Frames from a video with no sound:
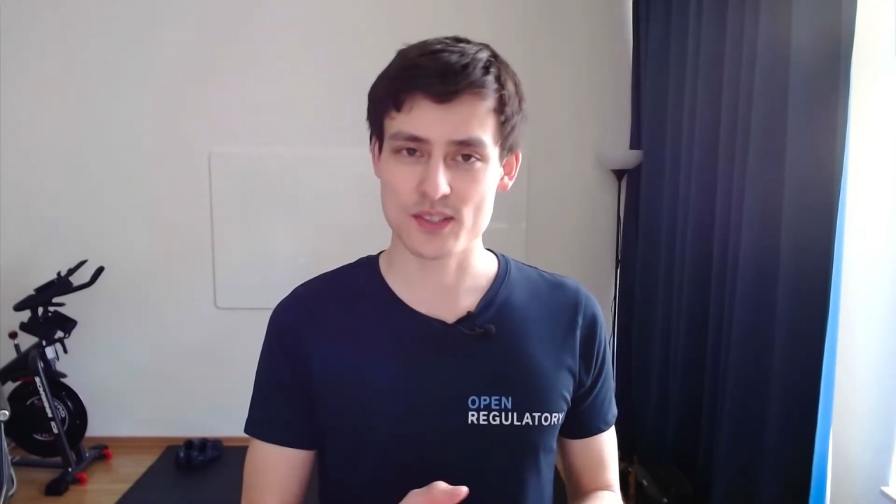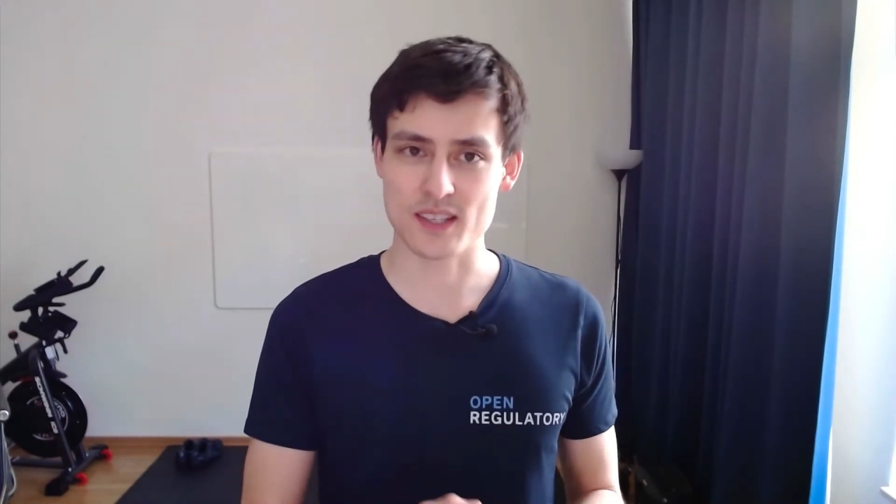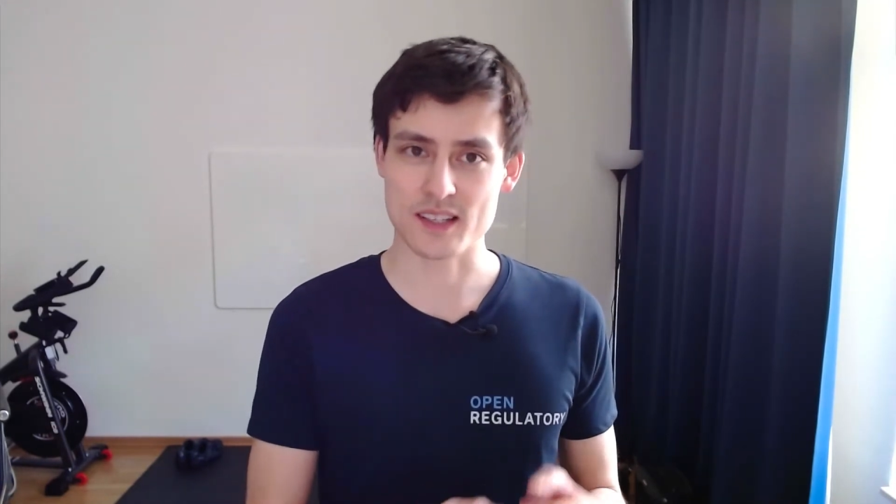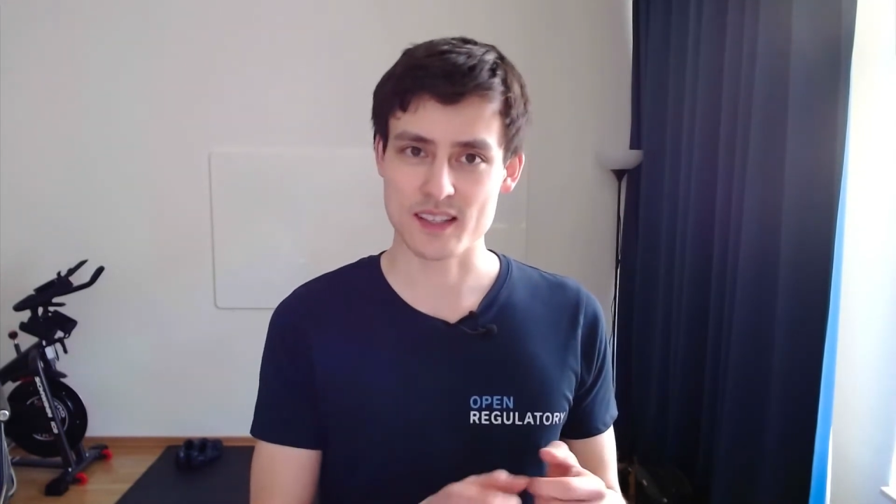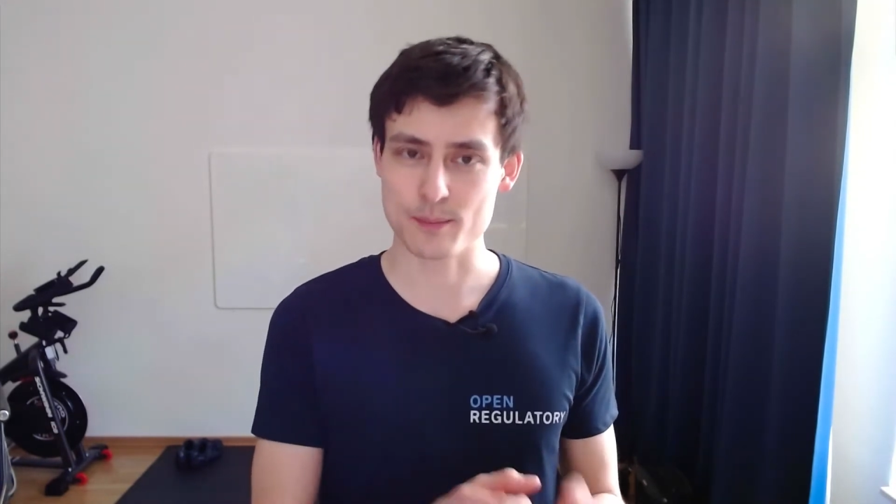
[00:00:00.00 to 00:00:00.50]
to
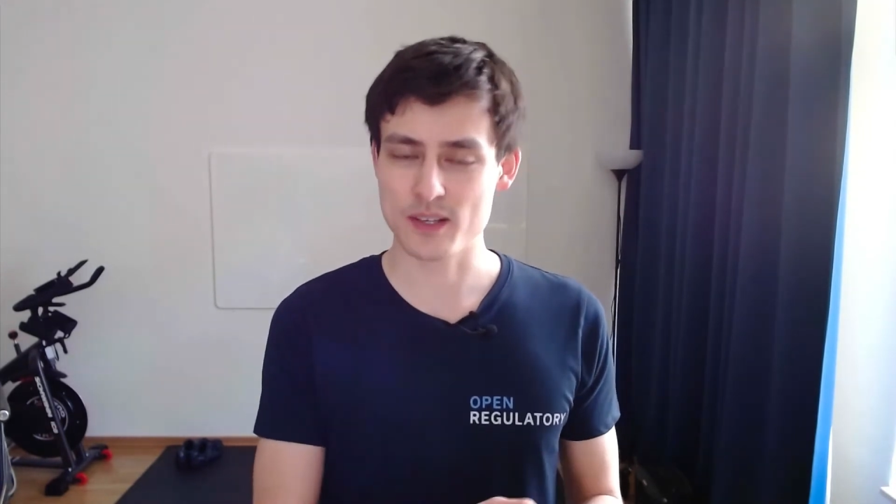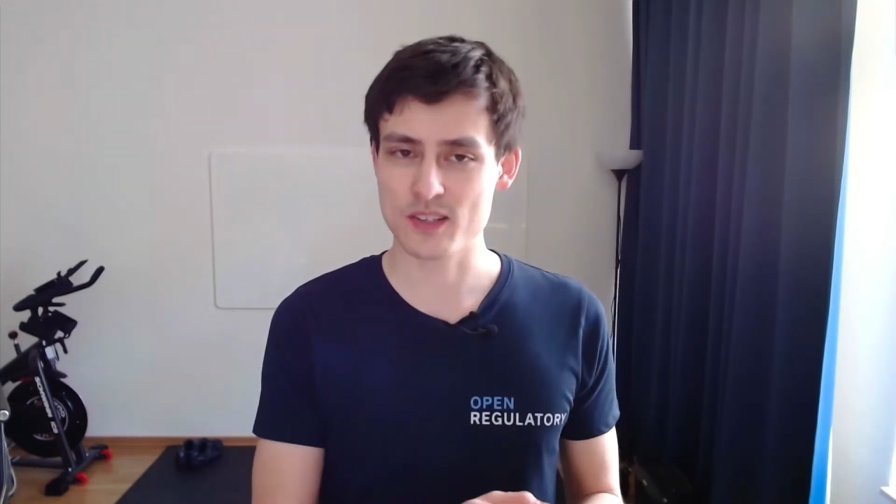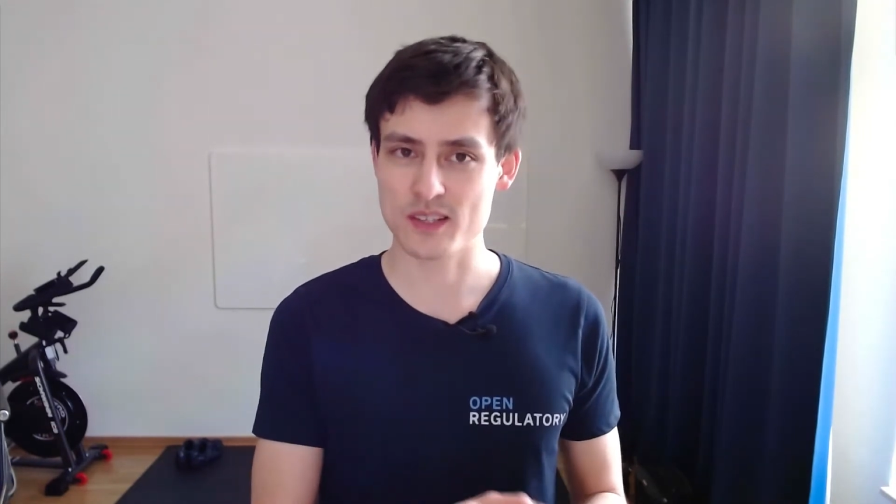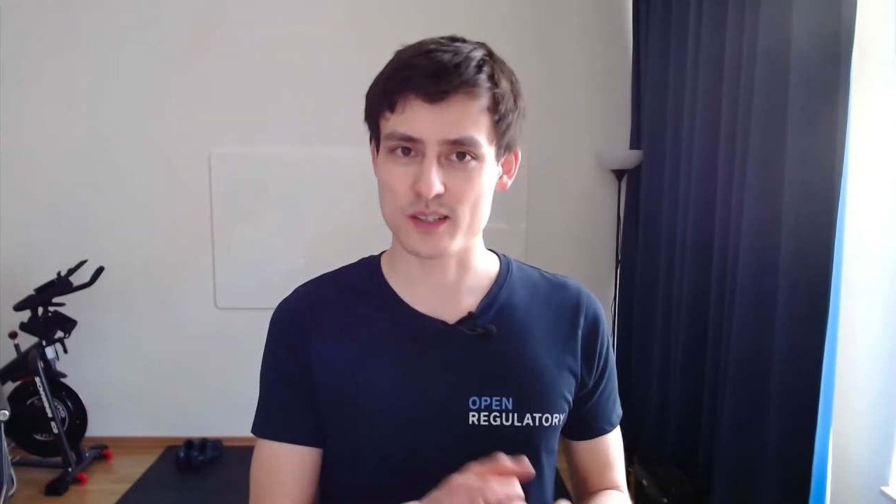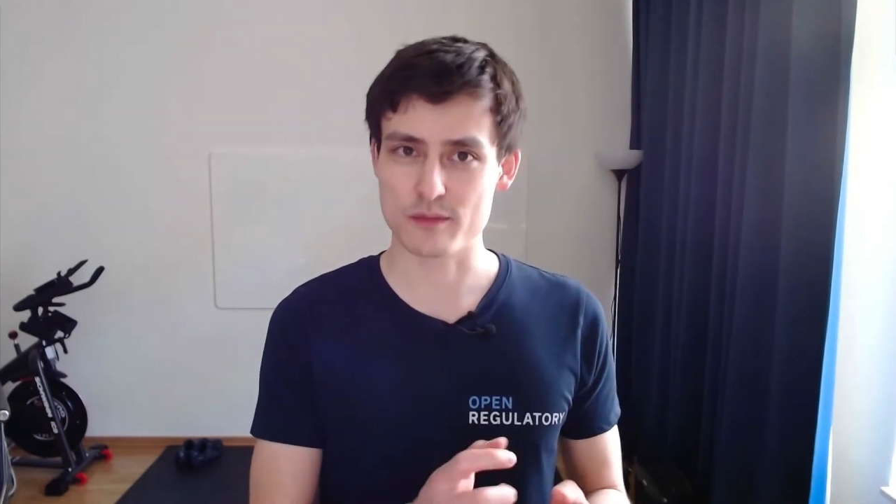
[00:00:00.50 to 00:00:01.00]
like take
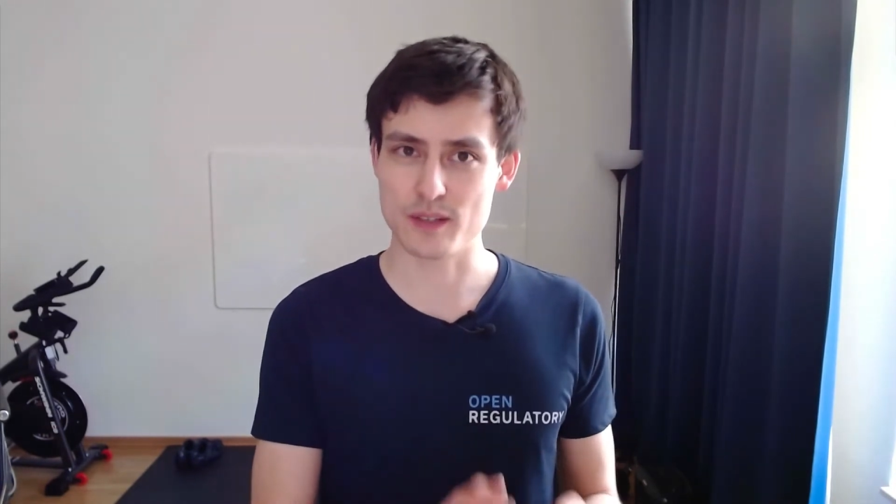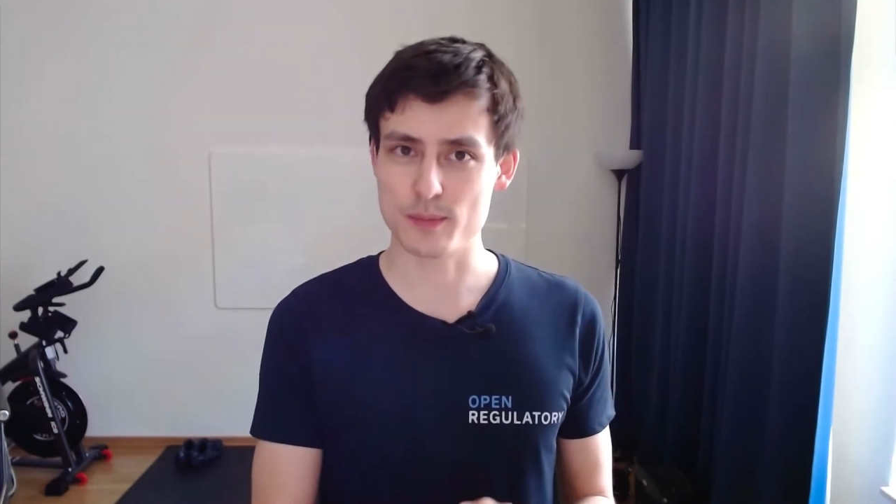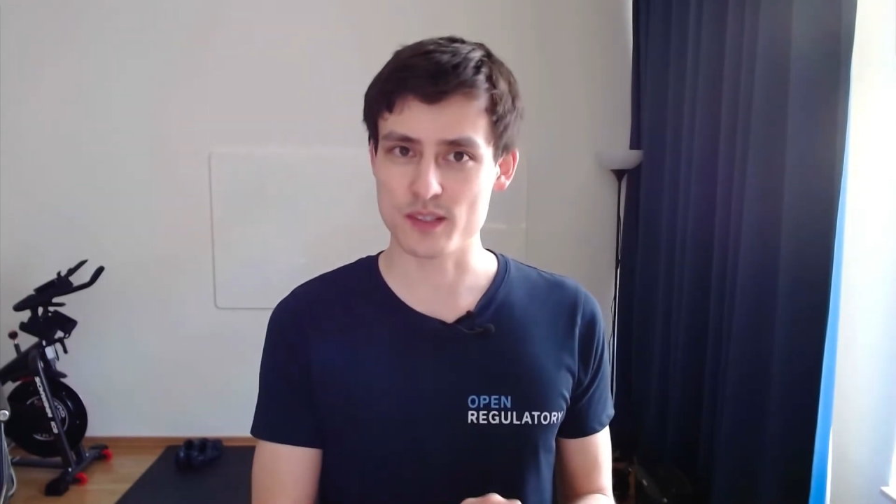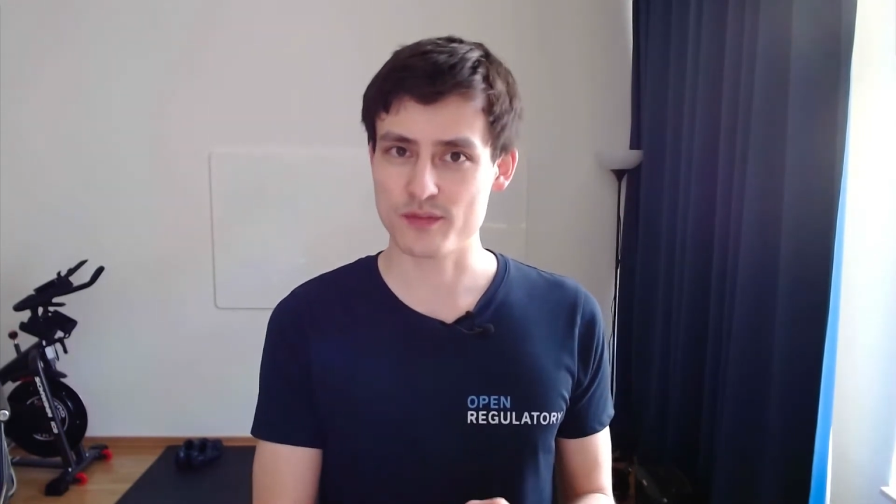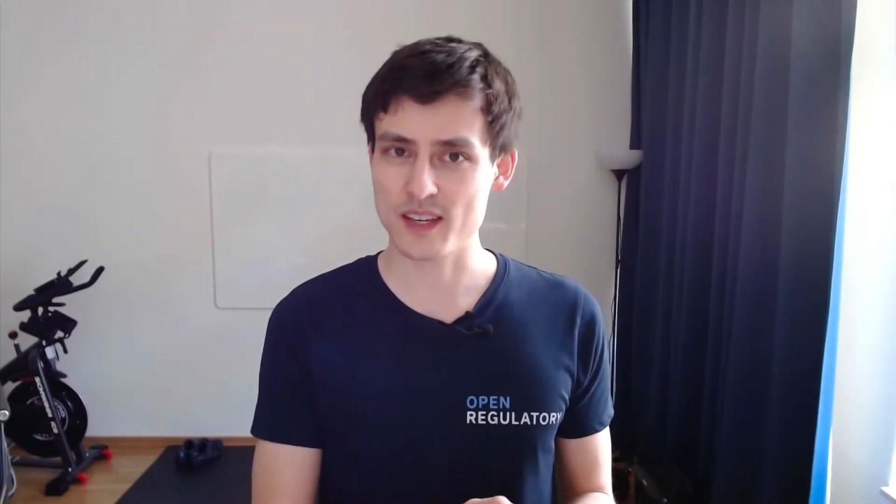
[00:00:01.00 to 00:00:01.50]
pictures of
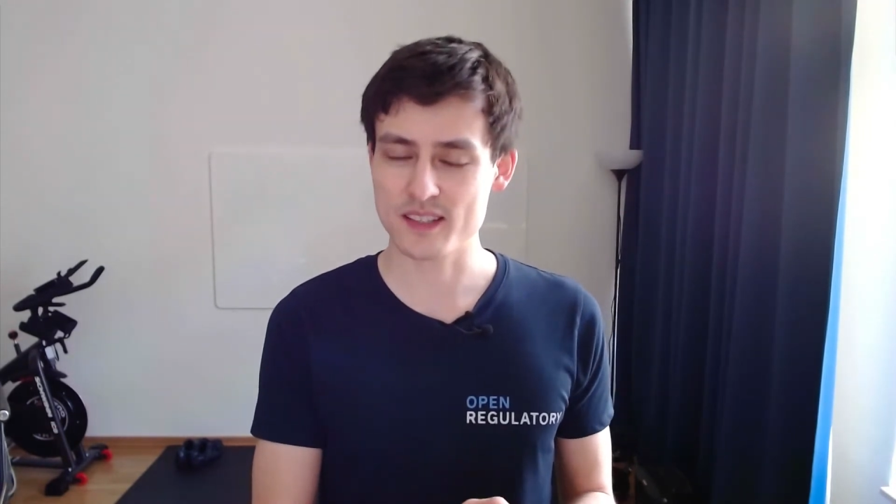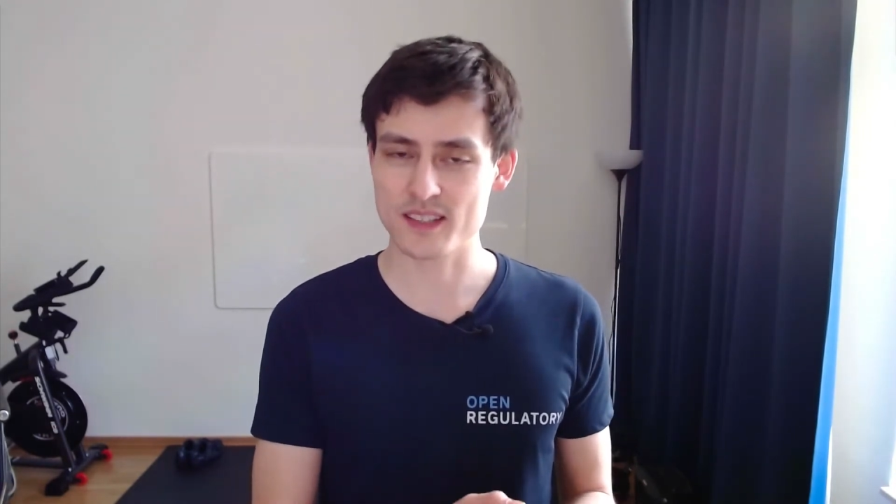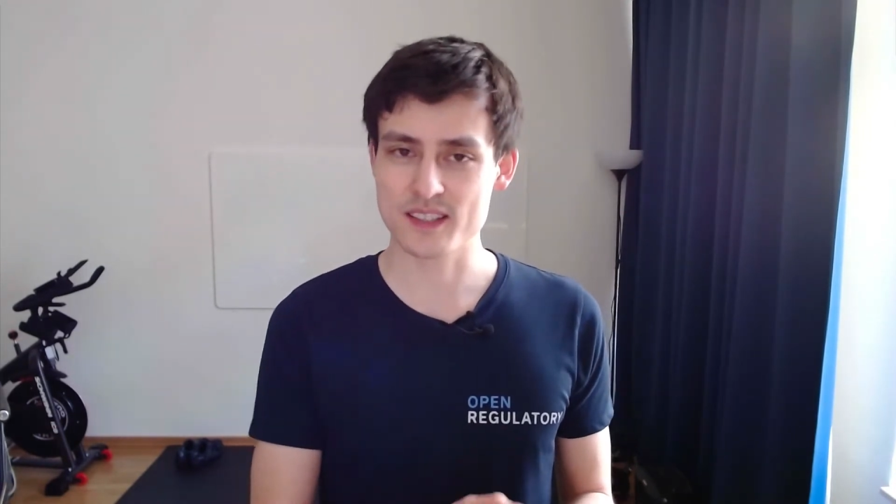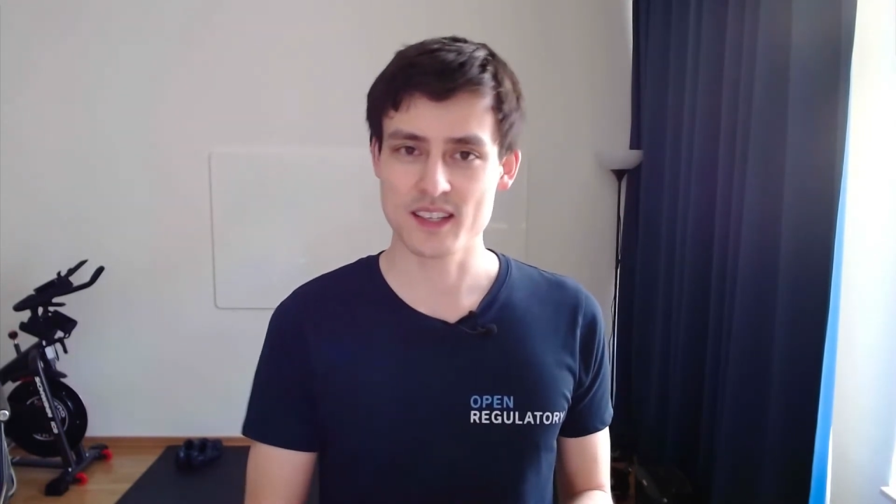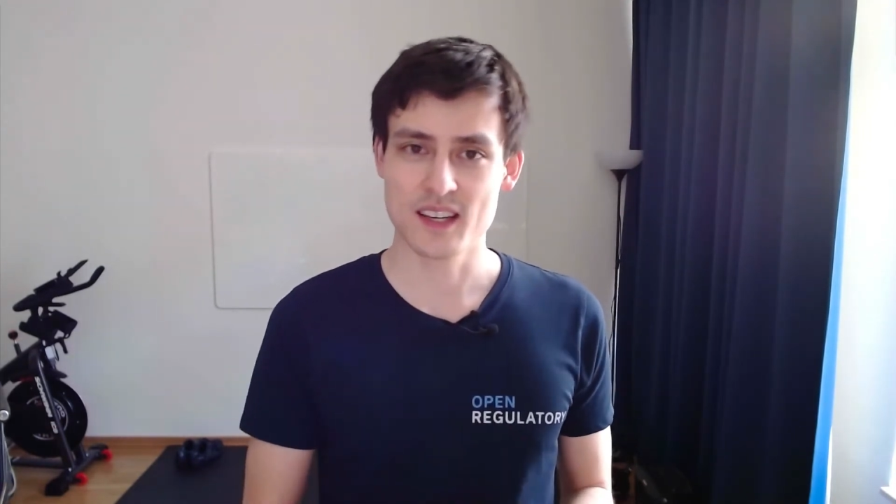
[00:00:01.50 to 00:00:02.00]
people's faces,